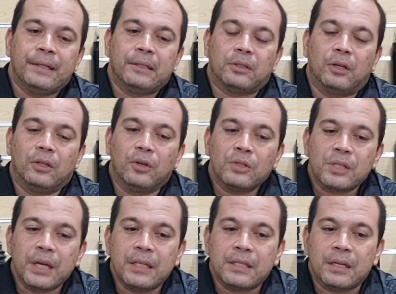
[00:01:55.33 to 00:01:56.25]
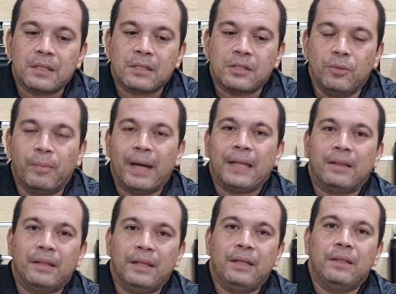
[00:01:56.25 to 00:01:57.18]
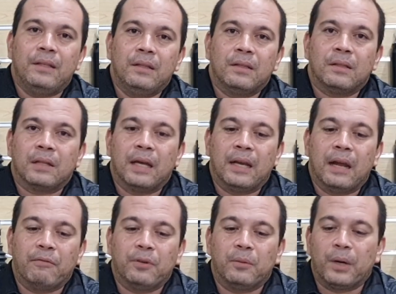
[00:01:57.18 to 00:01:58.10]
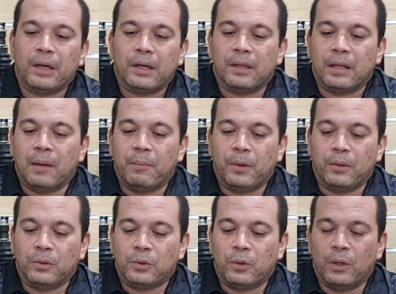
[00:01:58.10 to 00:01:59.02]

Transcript: So in those cases, you might need an aftermarket upper control